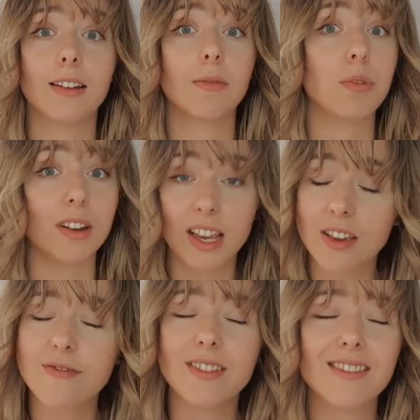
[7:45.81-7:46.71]
but
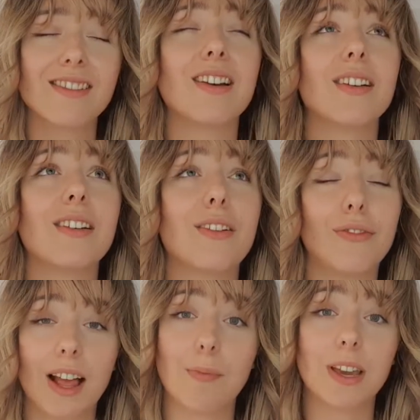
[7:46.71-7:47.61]
even a
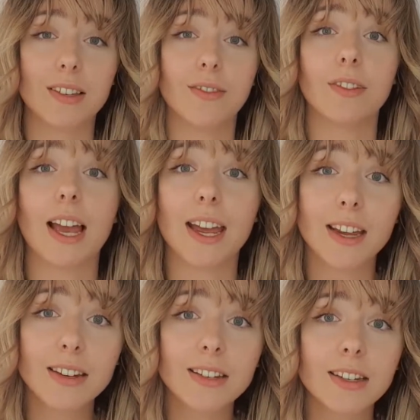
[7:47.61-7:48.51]
flat piece of
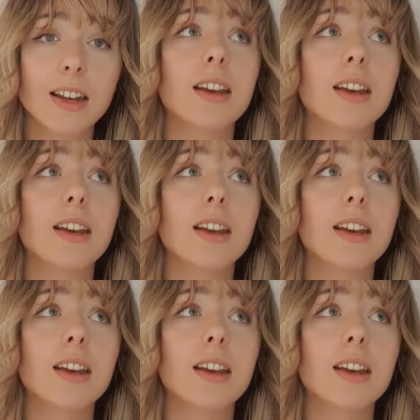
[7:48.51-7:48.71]
land